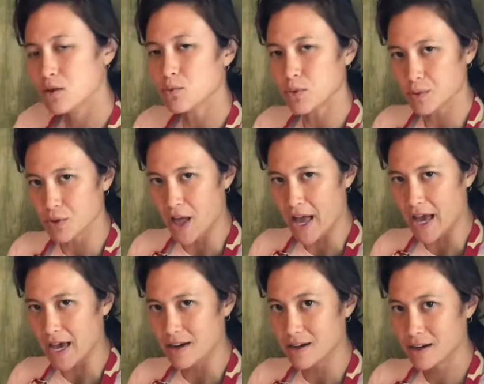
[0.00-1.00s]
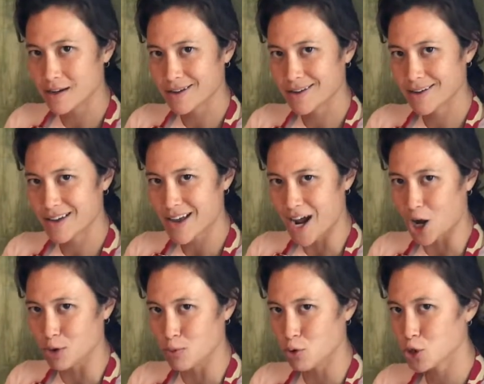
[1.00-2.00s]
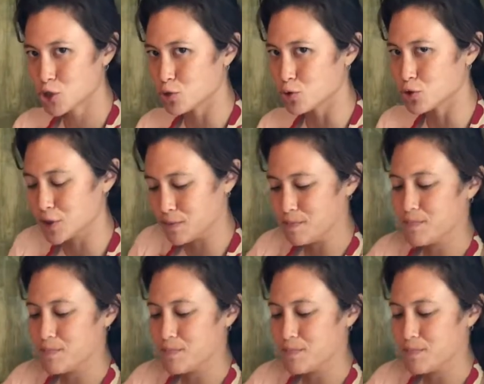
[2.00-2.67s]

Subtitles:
we will add our pork shoulder.